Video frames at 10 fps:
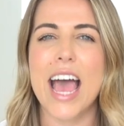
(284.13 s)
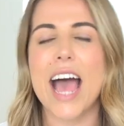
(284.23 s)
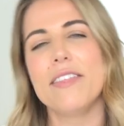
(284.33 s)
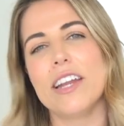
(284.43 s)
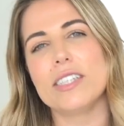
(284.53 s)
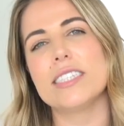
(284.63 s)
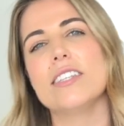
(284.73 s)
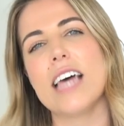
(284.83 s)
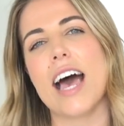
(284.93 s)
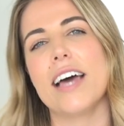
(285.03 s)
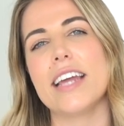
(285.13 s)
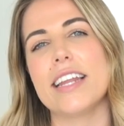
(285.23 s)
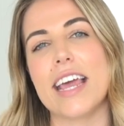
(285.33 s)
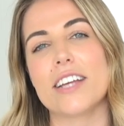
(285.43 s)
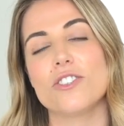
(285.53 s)
And then I still had
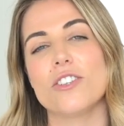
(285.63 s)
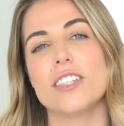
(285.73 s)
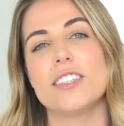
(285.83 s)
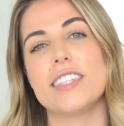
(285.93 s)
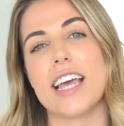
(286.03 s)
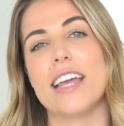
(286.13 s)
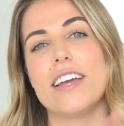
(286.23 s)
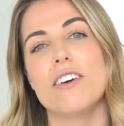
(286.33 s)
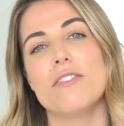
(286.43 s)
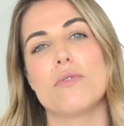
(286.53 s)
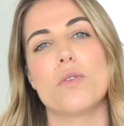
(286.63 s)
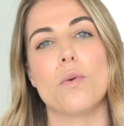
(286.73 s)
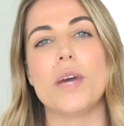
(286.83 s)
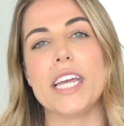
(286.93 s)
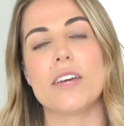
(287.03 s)
an extra day of the
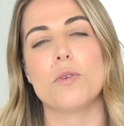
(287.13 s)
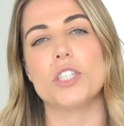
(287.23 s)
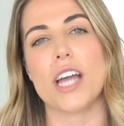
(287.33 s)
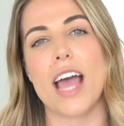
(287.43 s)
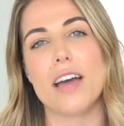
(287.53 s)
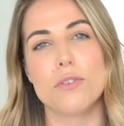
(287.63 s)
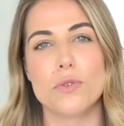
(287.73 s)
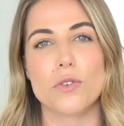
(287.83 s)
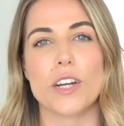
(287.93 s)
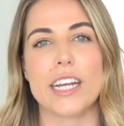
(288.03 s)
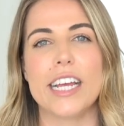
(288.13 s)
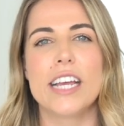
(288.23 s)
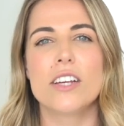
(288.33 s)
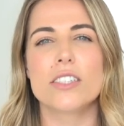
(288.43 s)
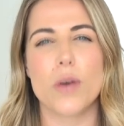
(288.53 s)
week, which I had
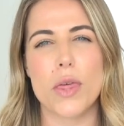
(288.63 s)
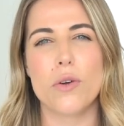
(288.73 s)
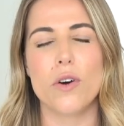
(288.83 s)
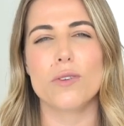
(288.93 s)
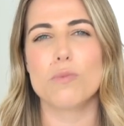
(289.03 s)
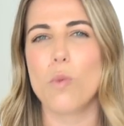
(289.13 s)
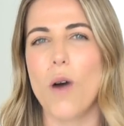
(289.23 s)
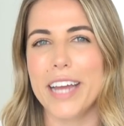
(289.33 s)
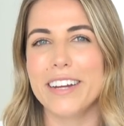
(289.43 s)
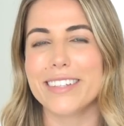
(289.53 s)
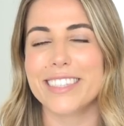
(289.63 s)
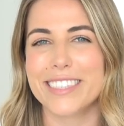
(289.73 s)
free, so I thought, why not